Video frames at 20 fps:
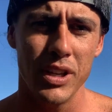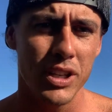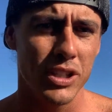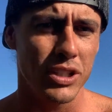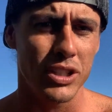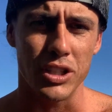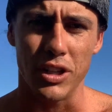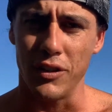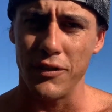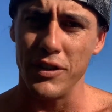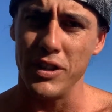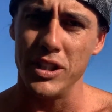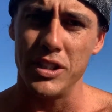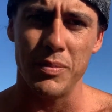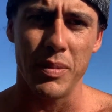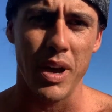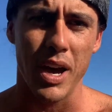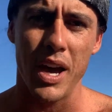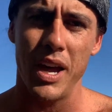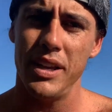surfing
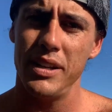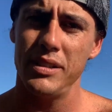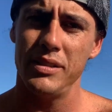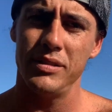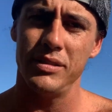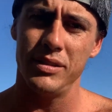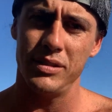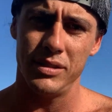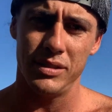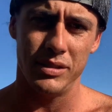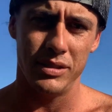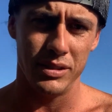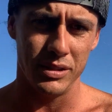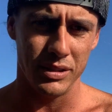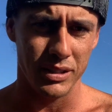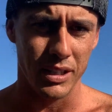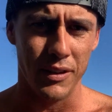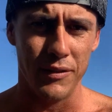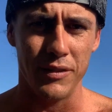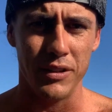spot,
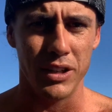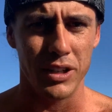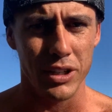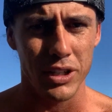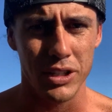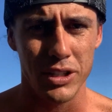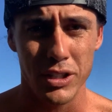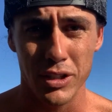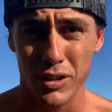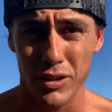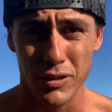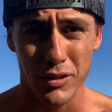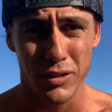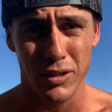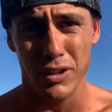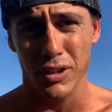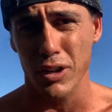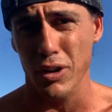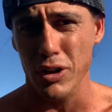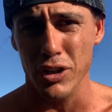definitely good too.
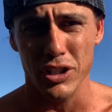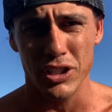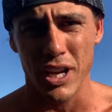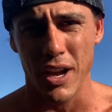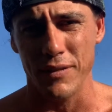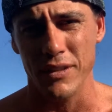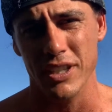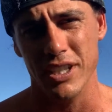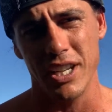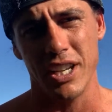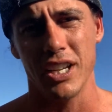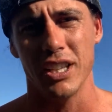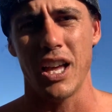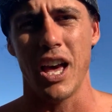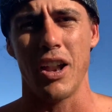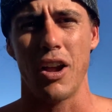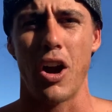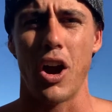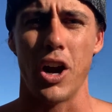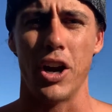You just have to dig a
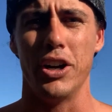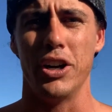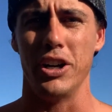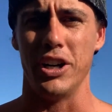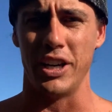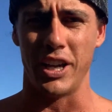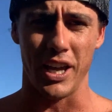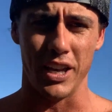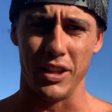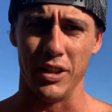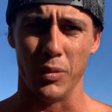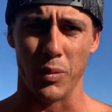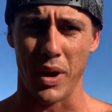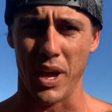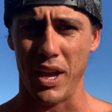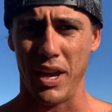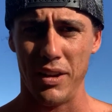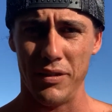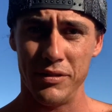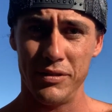lot harder to get in the
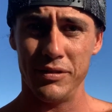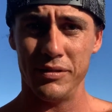wave,